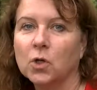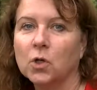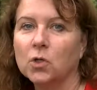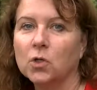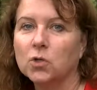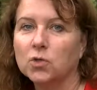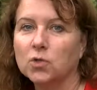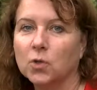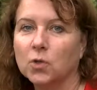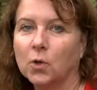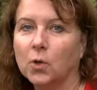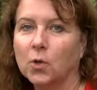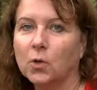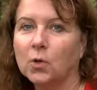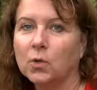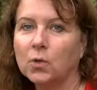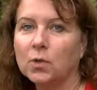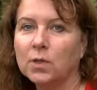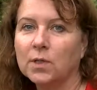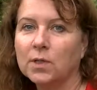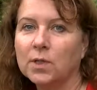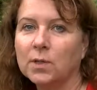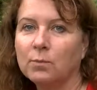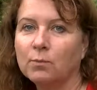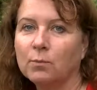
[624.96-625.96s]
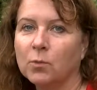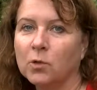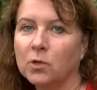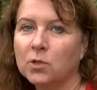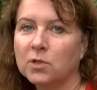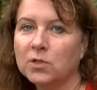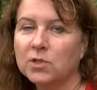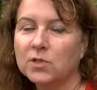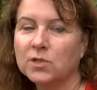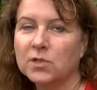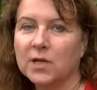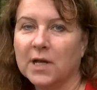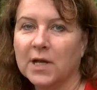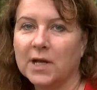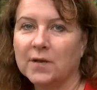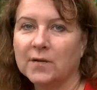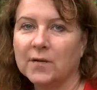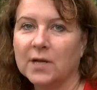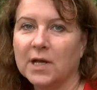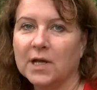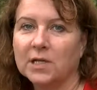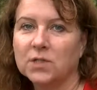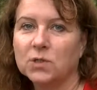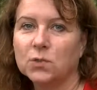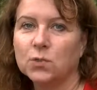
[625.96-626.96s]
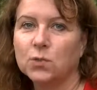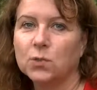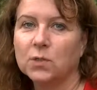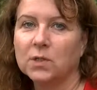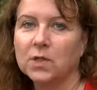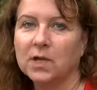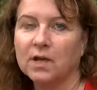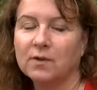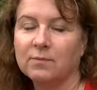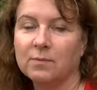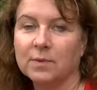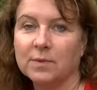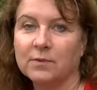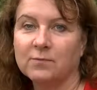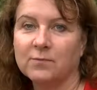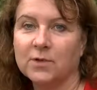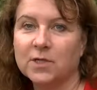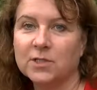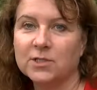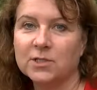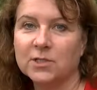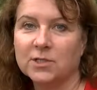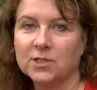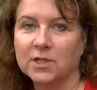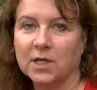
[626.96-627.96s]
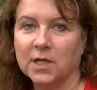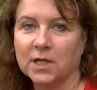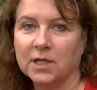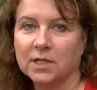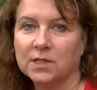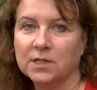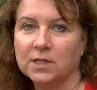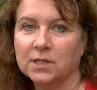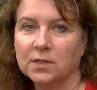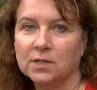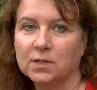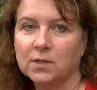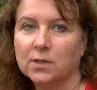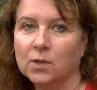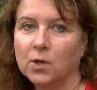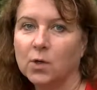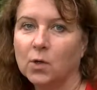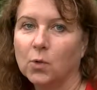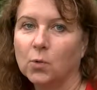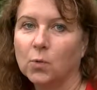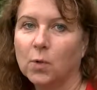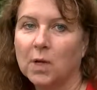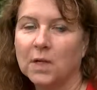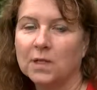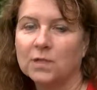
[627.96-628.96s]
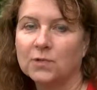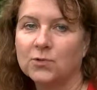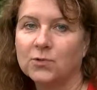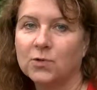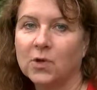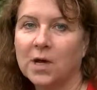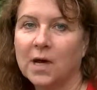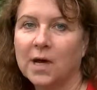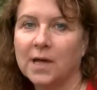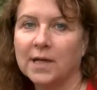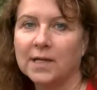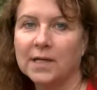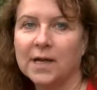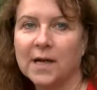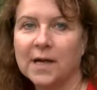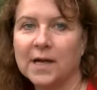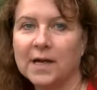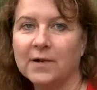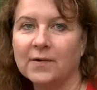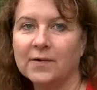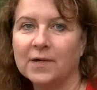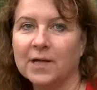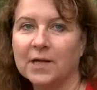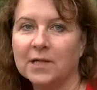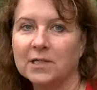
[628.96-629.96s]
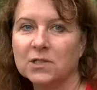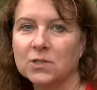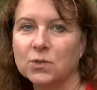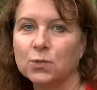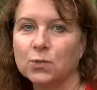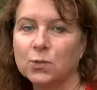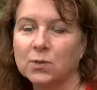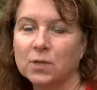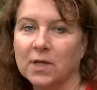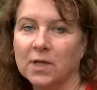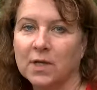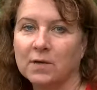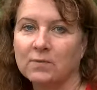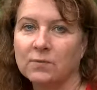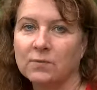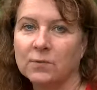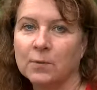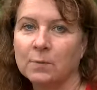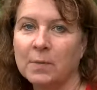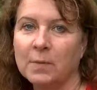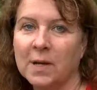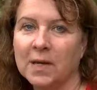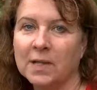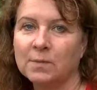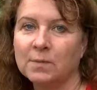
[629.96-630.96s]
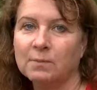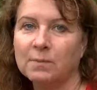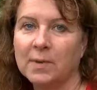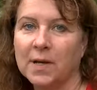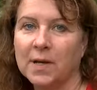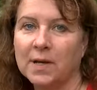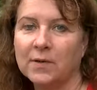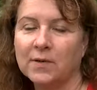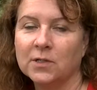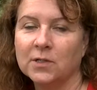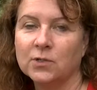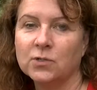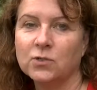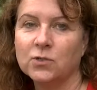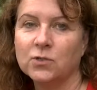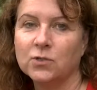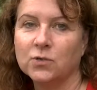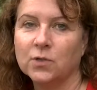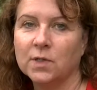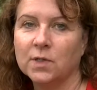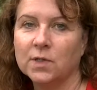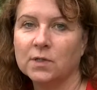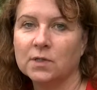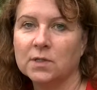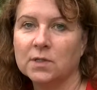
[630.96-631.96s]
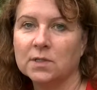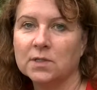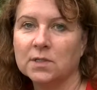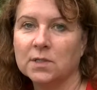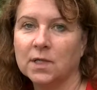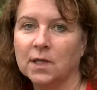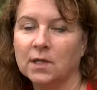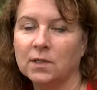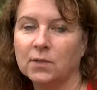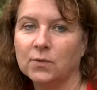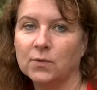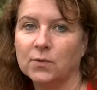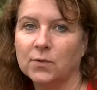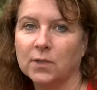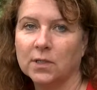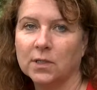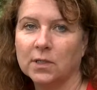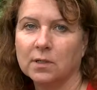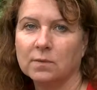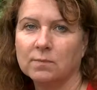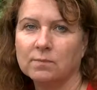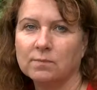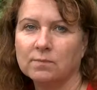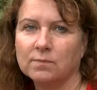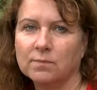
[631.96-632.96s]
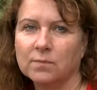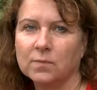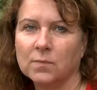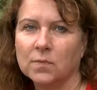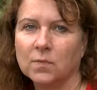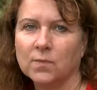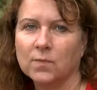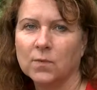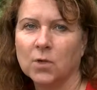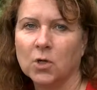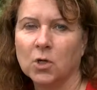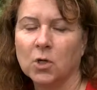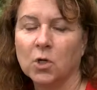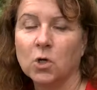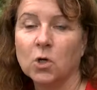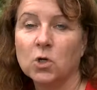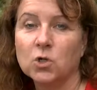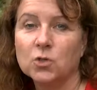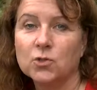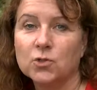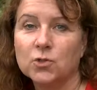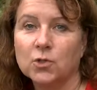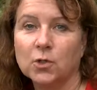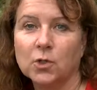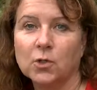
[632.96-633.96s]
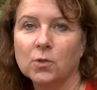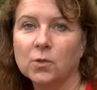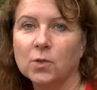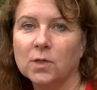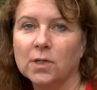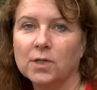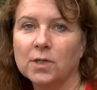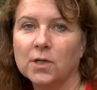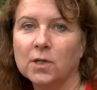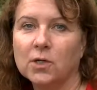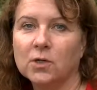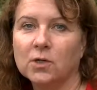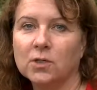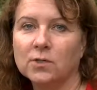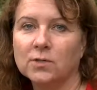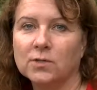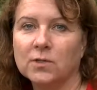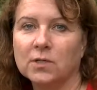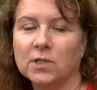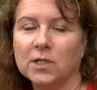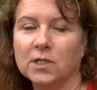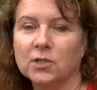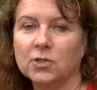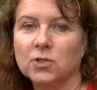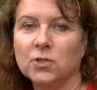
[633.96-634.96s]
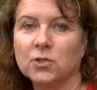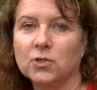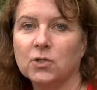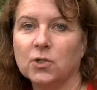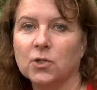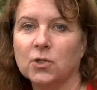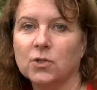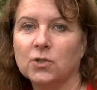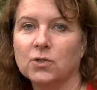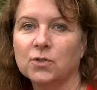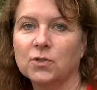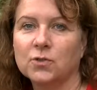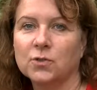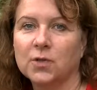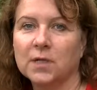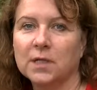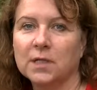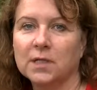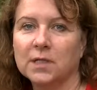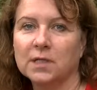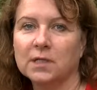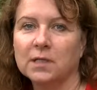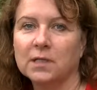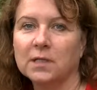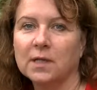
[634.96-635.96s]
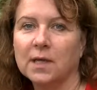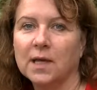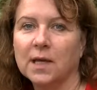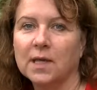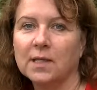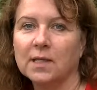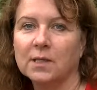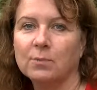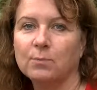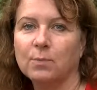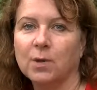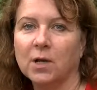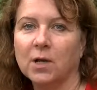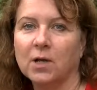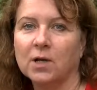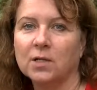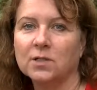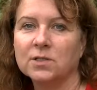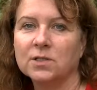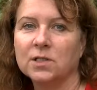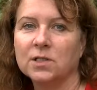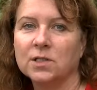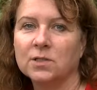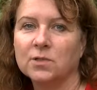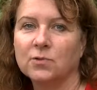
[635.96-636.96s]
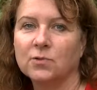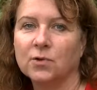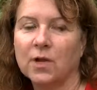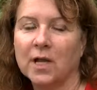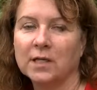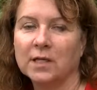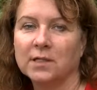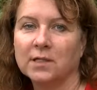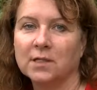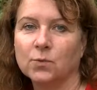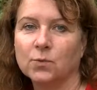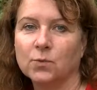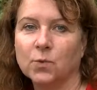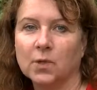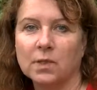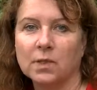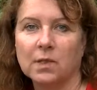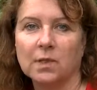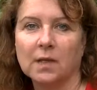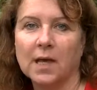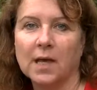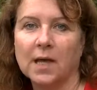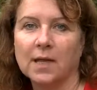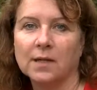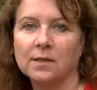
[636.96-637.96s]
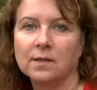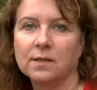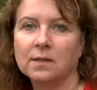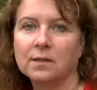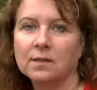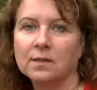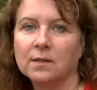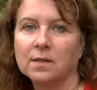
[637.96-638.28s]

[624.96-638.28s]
so only the moist areas would have been vegetated, while dry areas would have remained barren during the Silurian. Slowly the continents turned green and the plants interacted with the land.